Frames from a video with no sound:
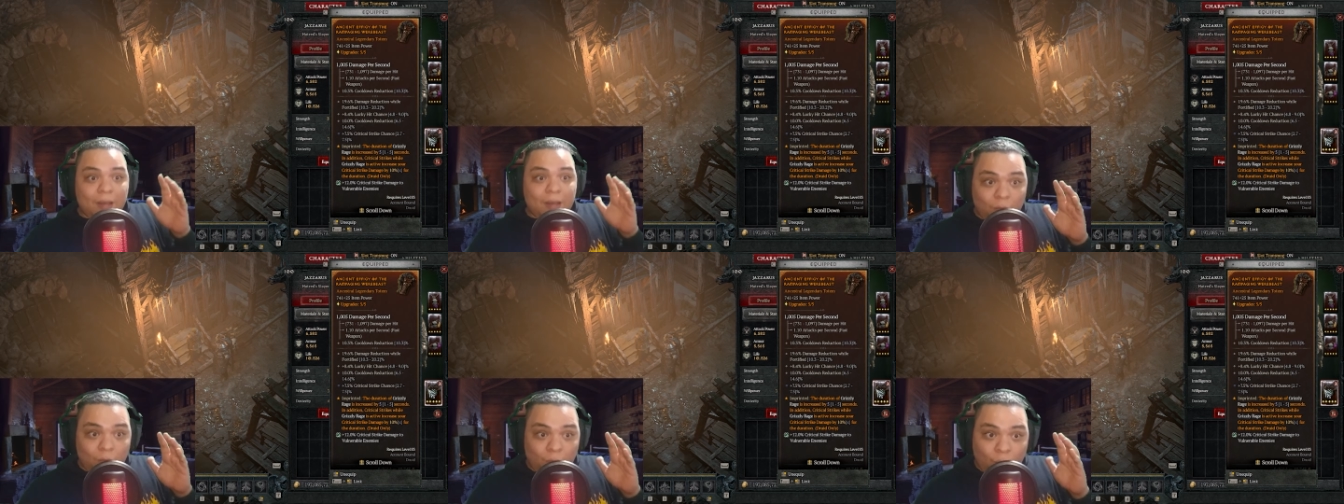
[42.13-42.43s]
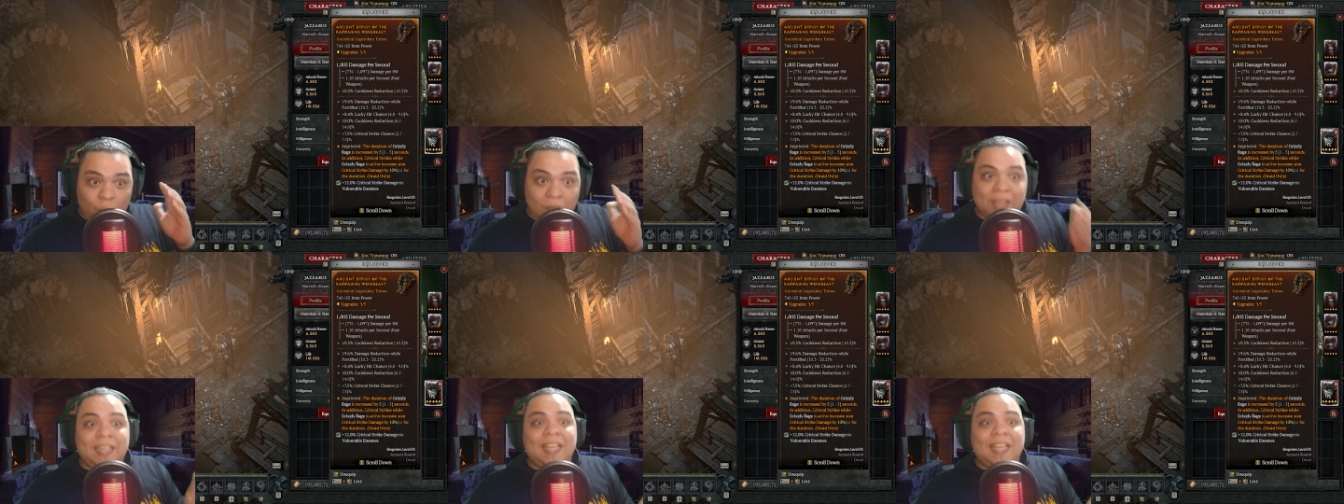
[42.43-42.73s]

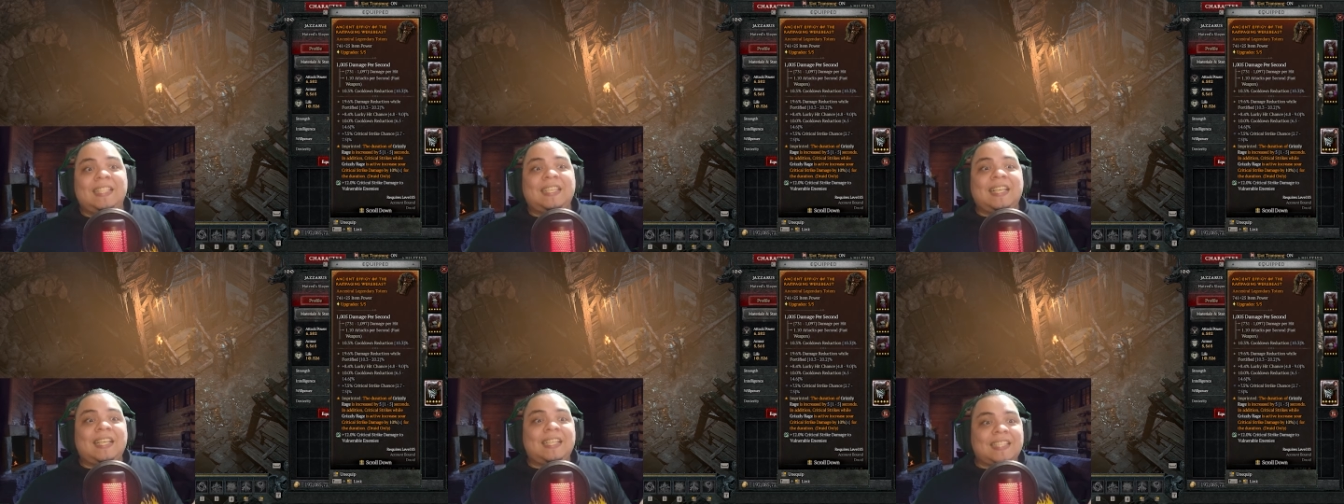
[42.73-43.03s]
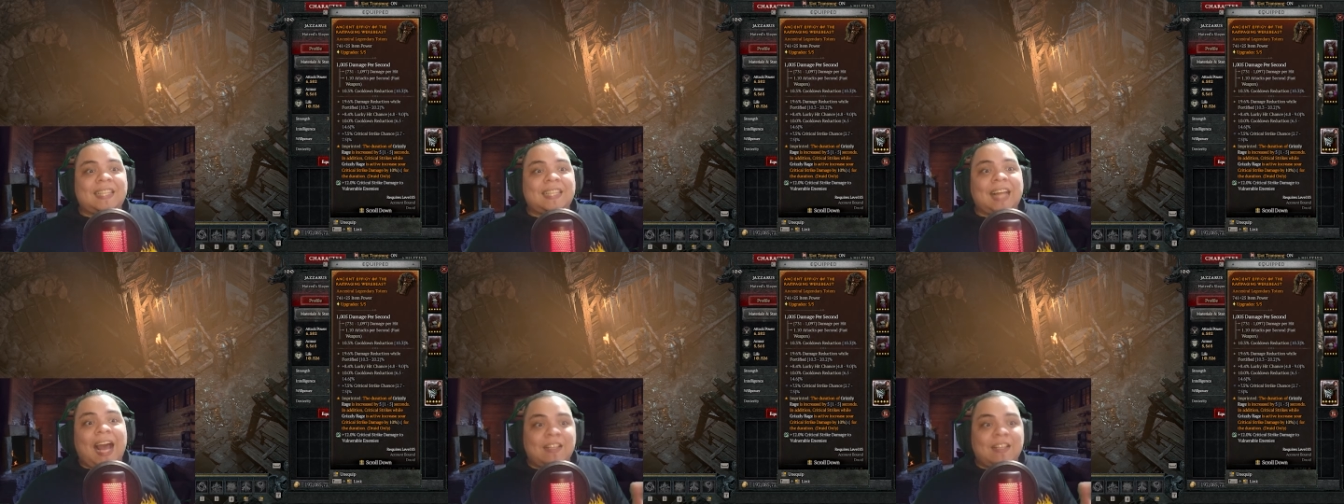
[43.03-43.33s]
with these
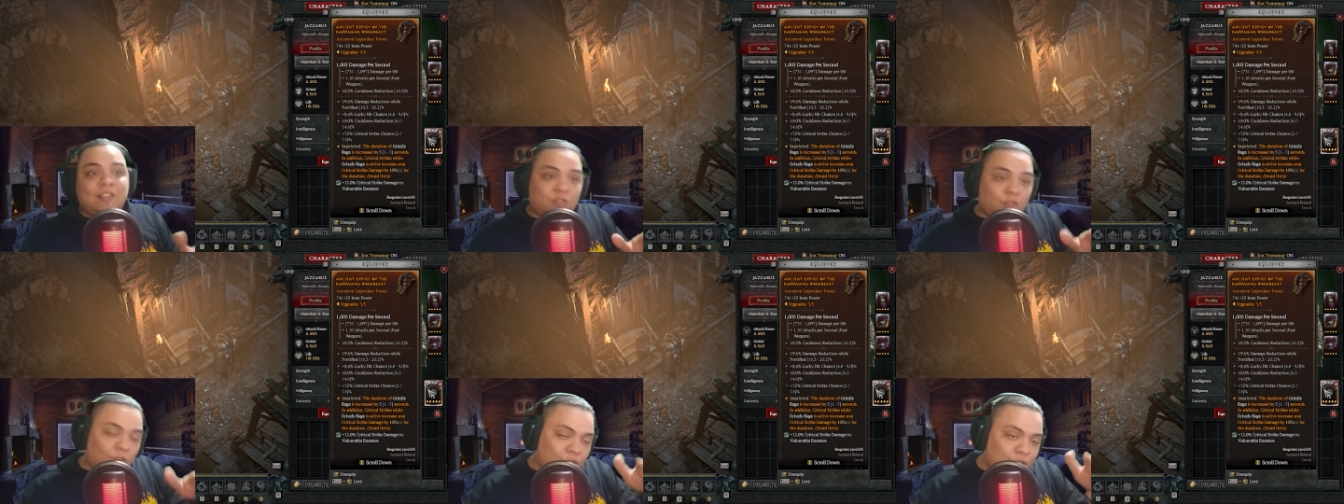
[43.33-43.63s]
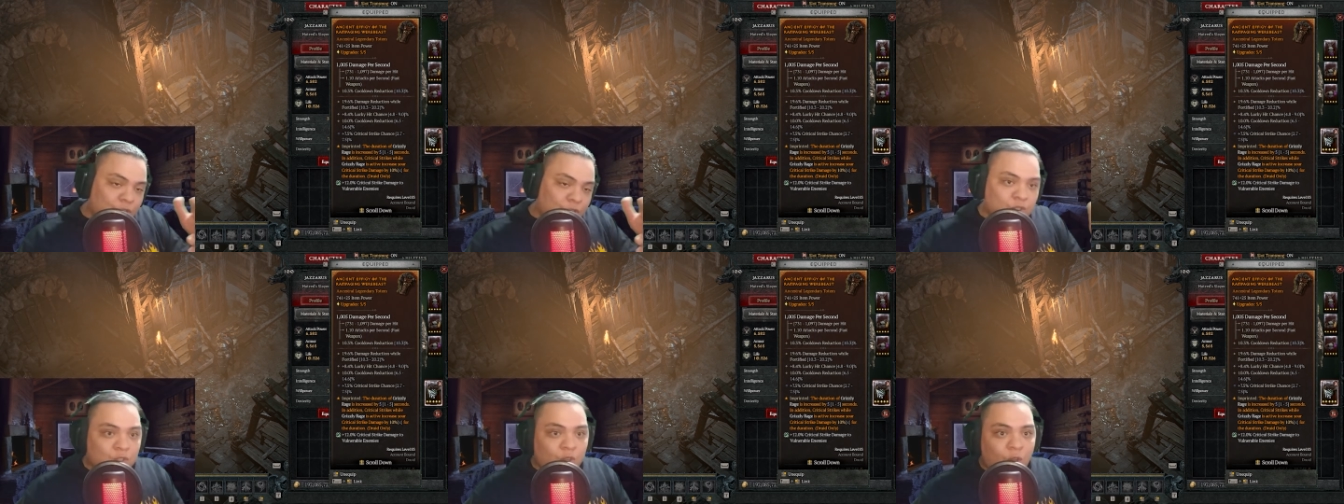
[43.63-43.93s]
stats
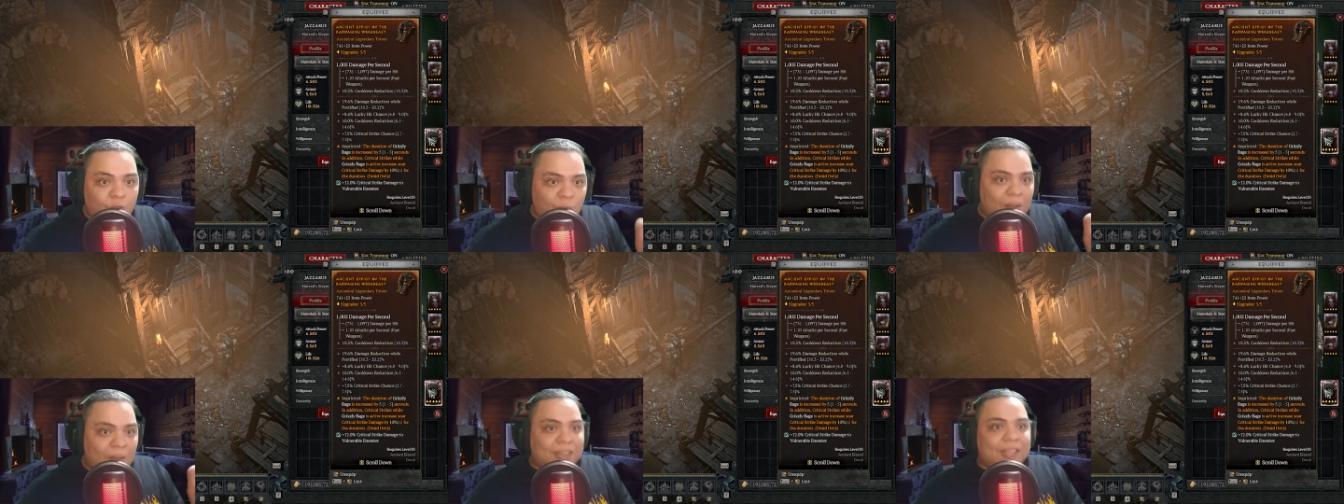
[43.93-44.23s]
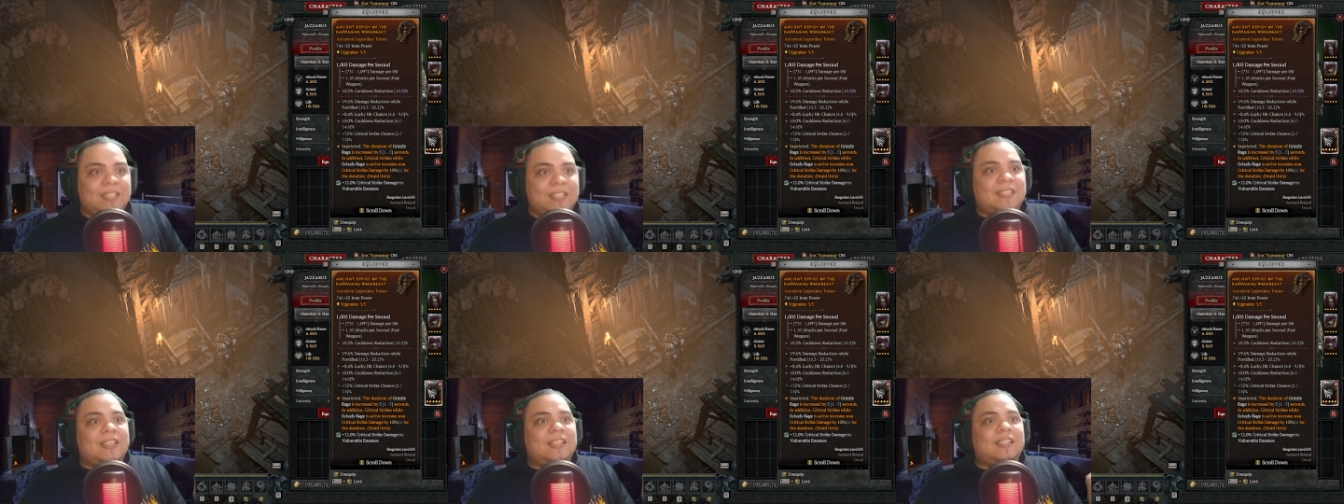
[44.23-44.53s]
or somewhat
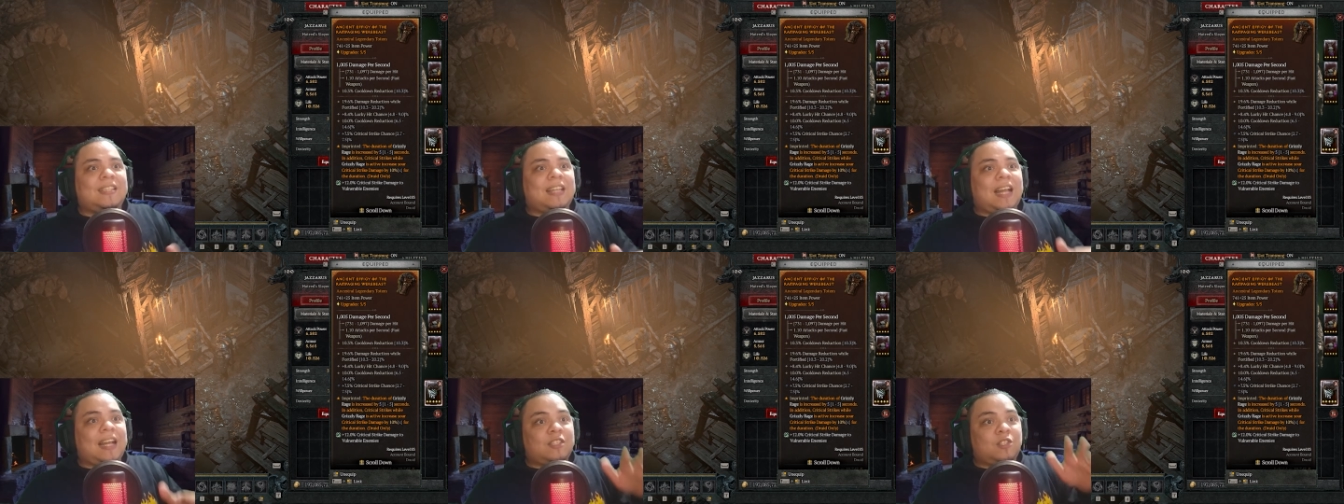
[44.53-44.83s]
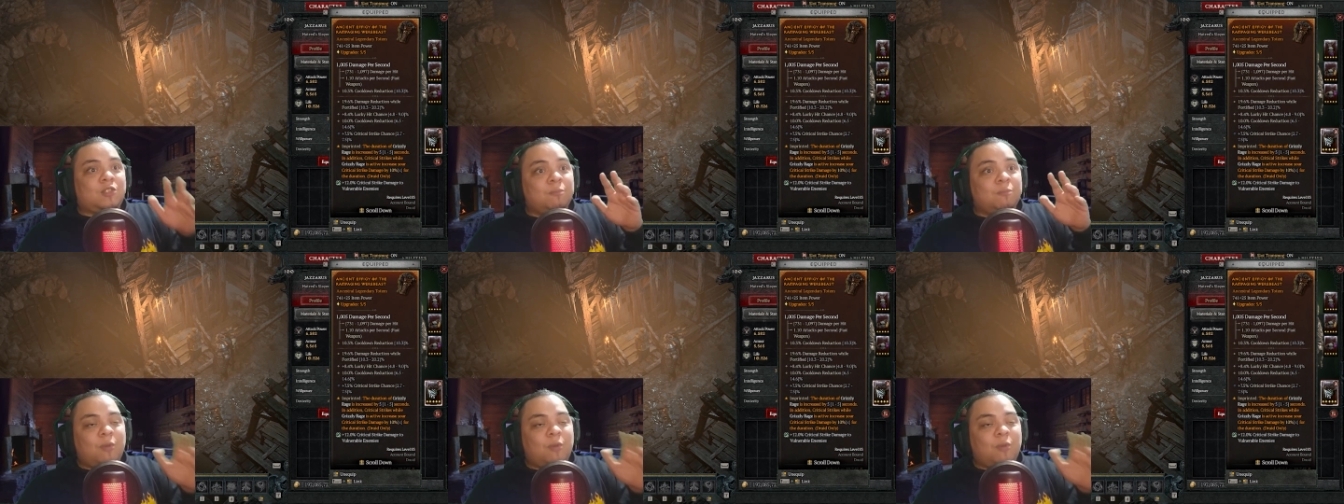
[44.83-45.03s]
these stats,